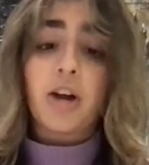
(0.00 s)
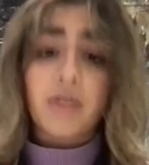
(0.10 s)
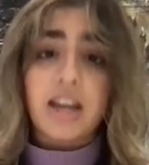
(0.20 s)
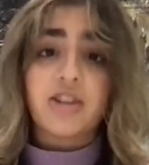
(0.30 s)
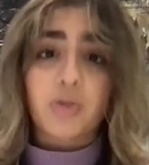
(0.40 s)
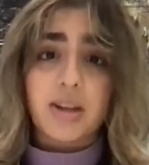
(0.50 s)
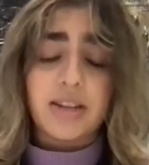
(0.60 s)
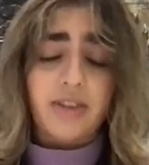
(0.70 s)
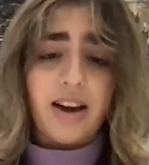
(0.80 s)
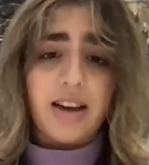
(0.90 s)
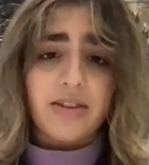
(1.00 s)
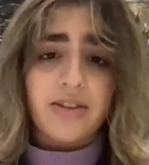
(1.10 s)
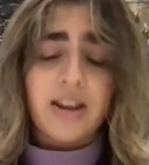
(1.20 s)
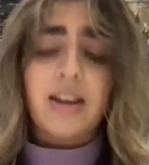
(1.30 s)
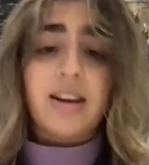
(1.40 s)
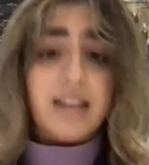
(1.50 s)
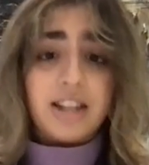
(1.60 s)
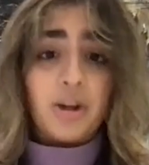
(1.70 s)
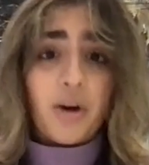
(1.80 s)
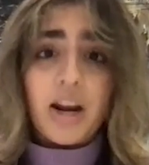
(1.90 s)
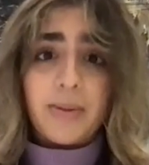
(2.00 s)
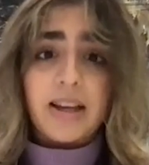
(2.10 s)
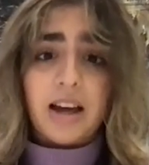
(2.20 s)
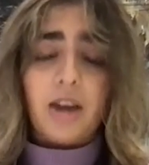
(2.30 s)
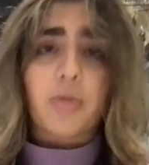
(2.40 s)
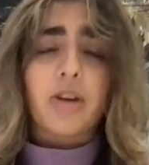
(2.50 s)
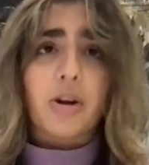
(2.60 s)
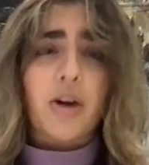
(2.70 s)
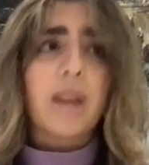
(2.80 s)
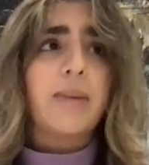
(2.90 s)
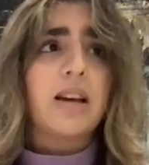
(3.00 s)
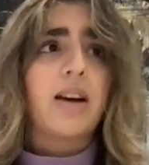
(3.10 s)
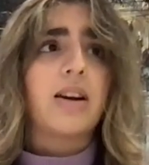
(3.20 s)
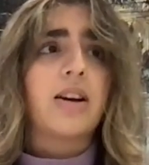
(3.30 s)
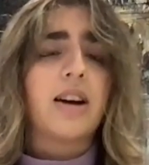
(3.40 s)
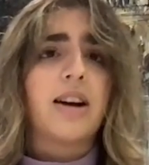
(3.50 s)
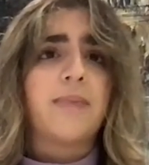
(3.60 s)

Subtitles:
the age of 25. It's incredibly young. We're an incredibly young